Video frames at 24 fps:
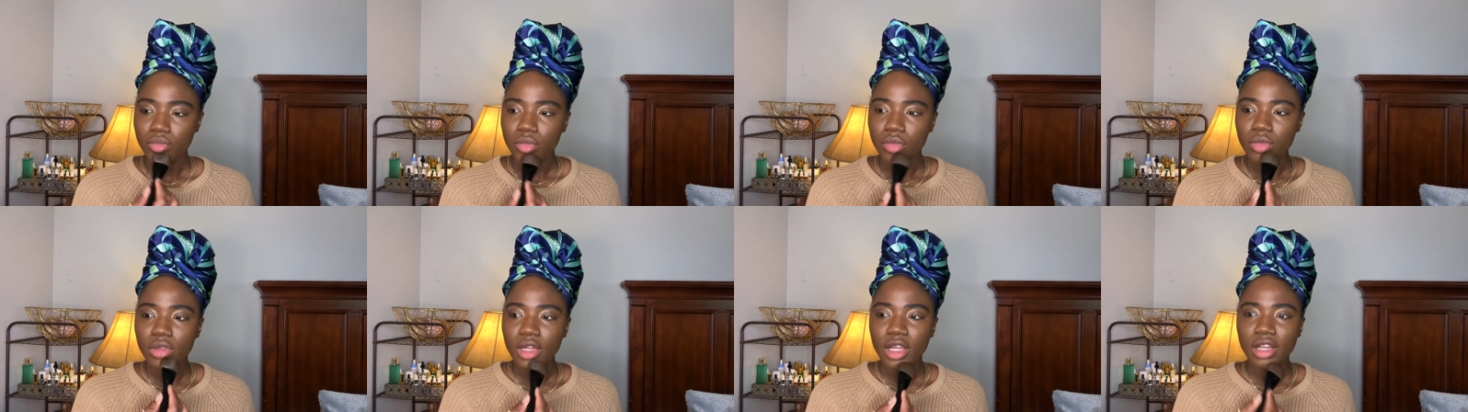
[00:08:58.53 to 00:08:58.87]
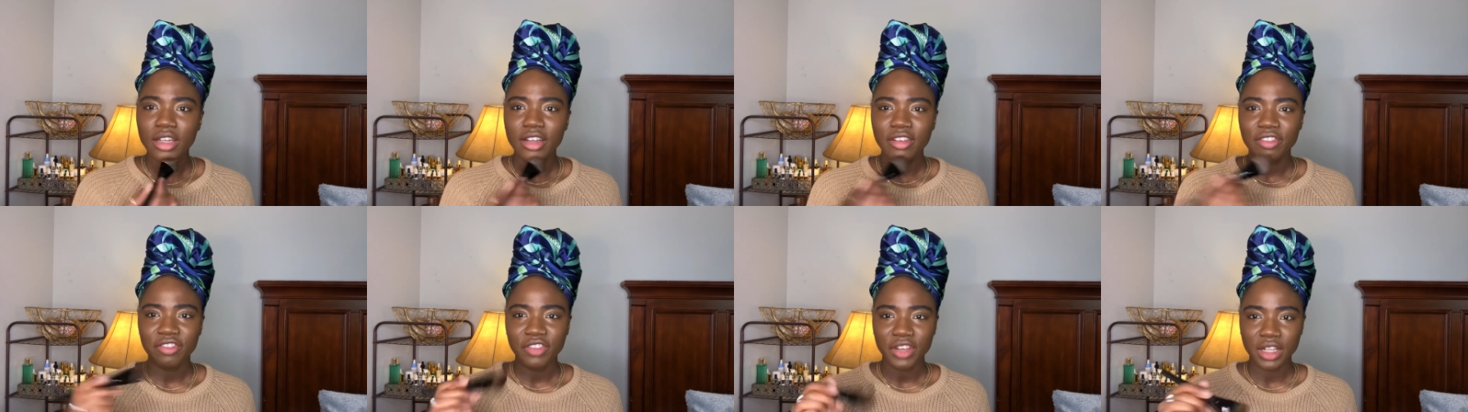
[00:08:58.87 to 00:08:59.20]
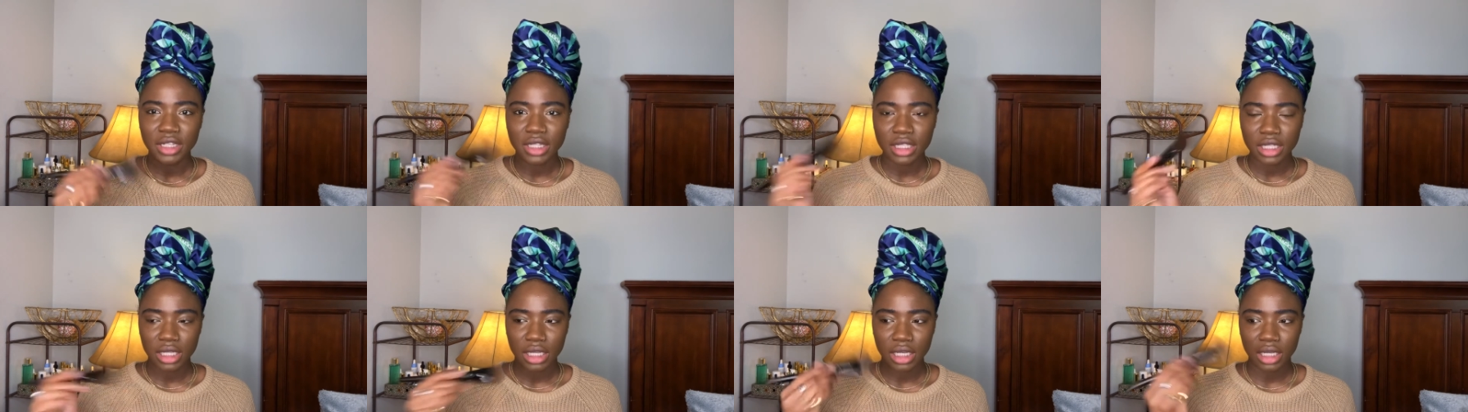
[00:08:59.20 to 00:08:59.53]

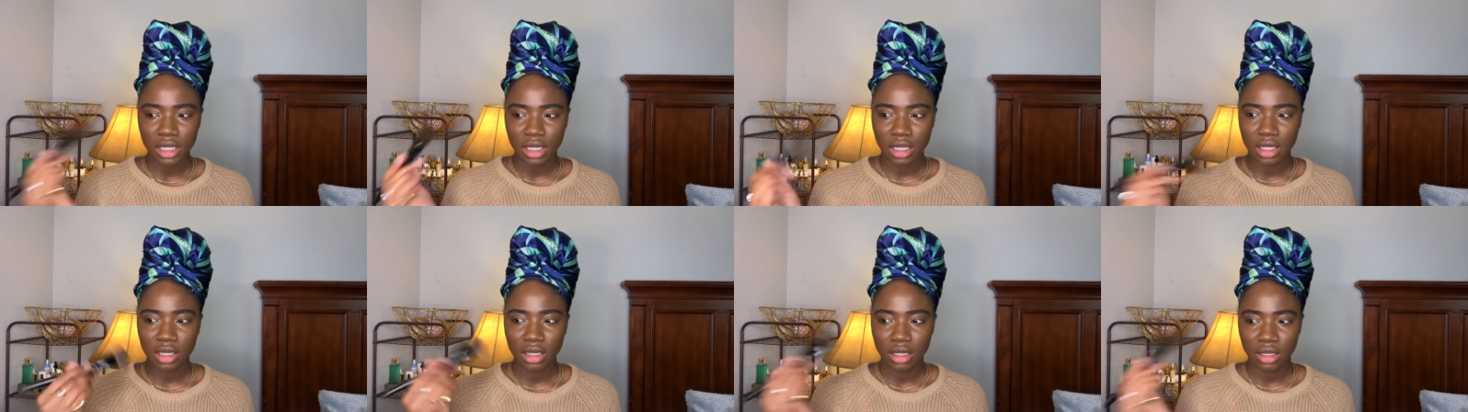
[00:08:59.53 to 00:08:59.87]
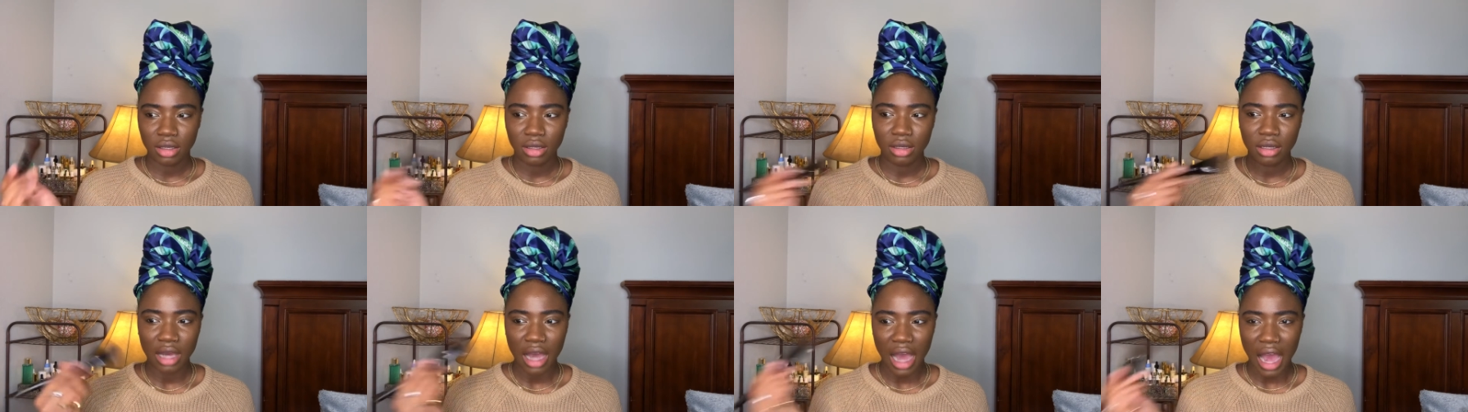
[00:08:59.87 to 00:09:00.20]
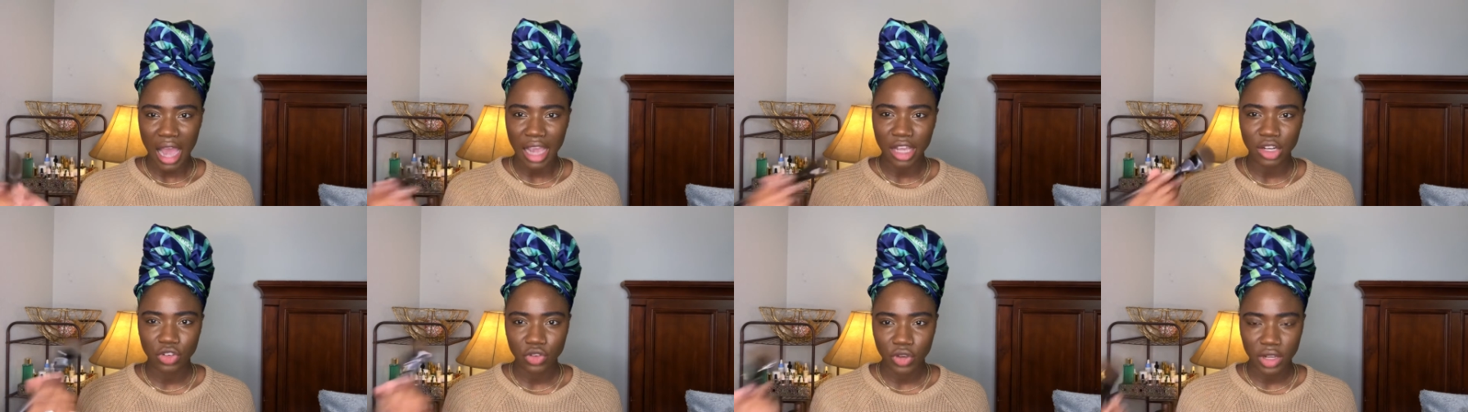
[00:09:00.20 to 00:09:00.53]
Fenty
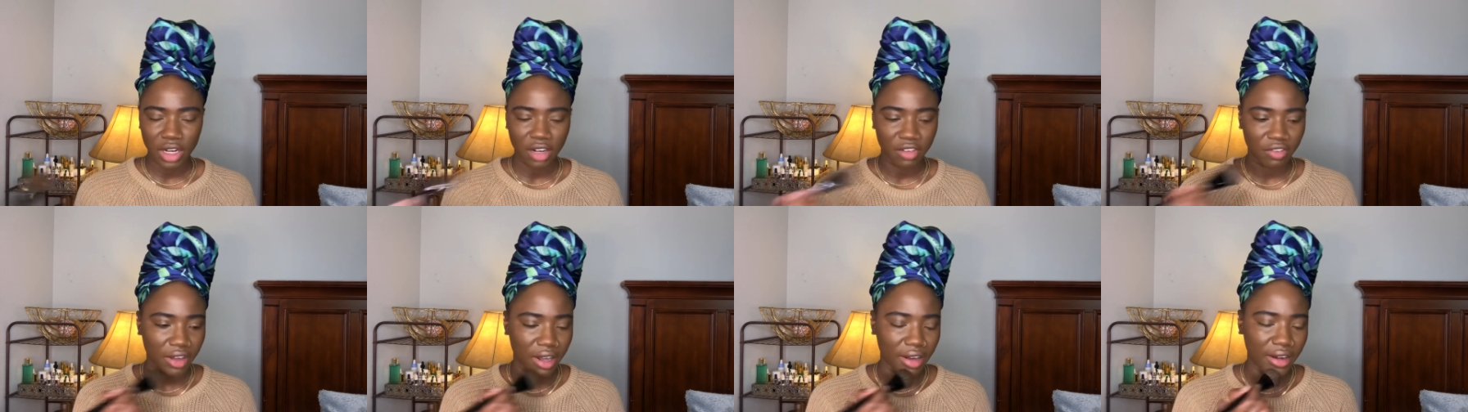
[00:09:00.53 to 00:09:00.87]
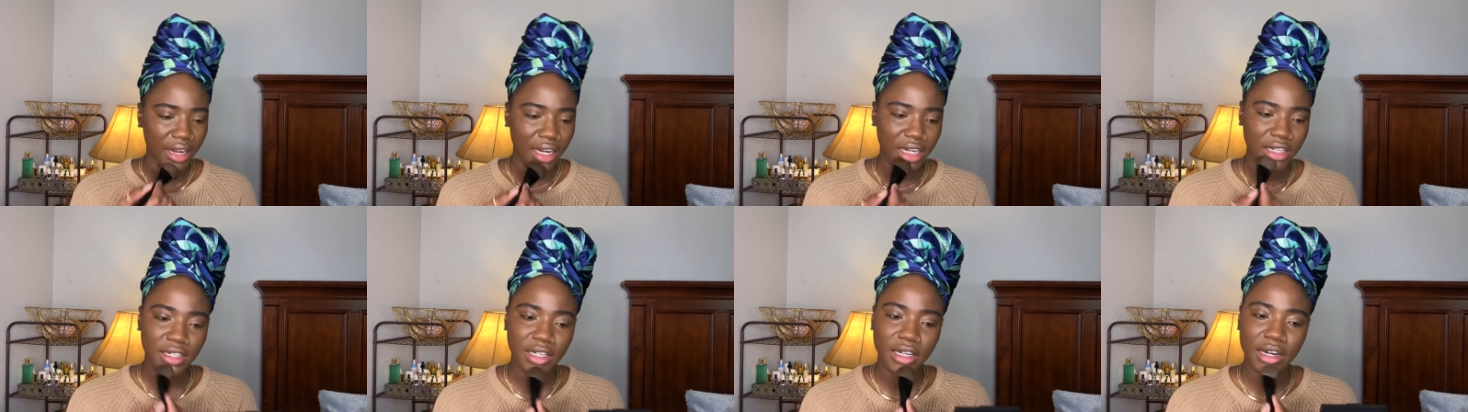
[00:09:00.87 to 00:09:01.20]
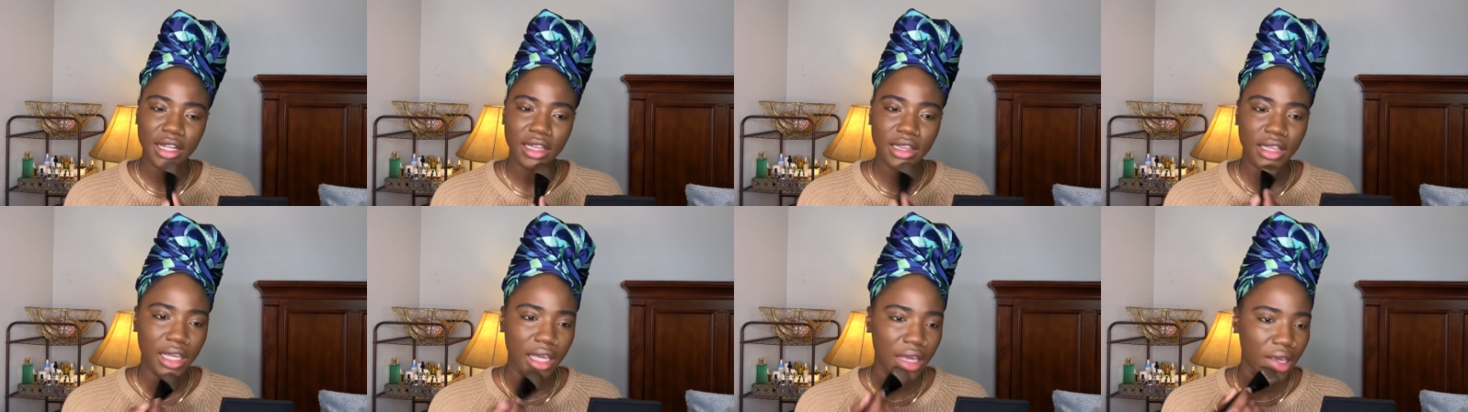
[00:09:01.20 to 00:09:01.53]
hydrating foundation, I
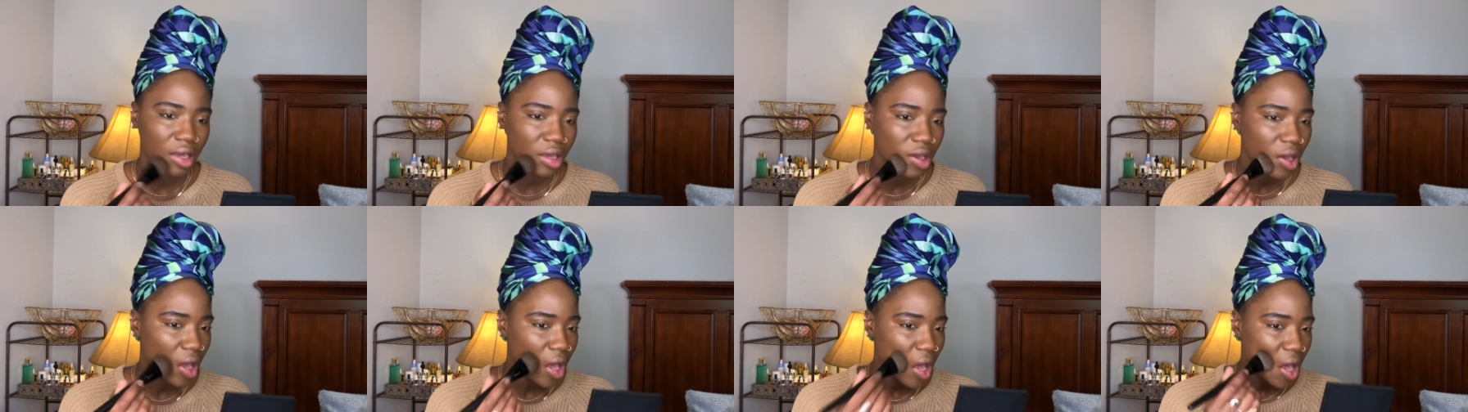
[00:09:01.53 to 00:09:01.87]
think.